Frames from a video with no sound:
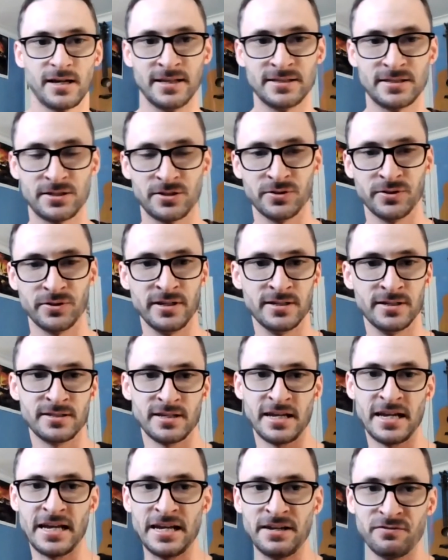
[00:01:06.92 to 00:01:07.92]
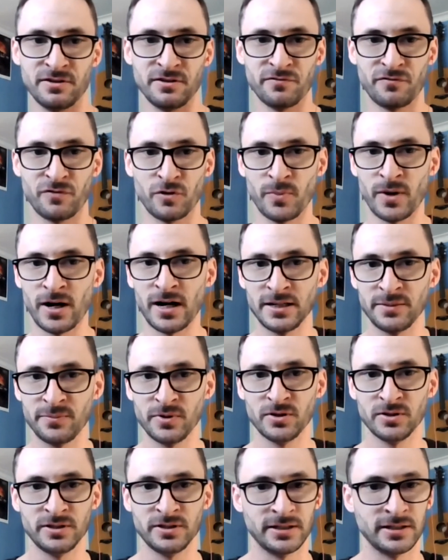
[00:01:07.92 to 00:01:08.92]
and still is a haven for
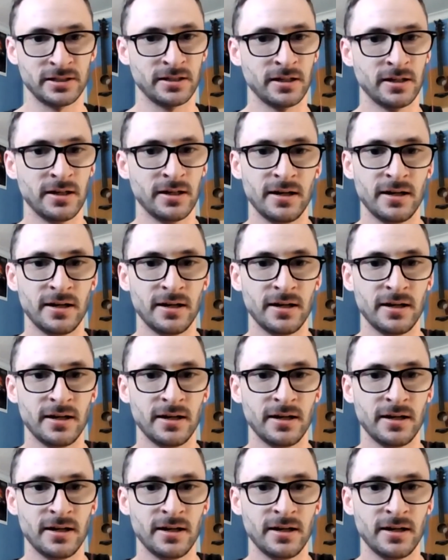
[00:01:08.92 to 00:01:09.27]
bodybuilding,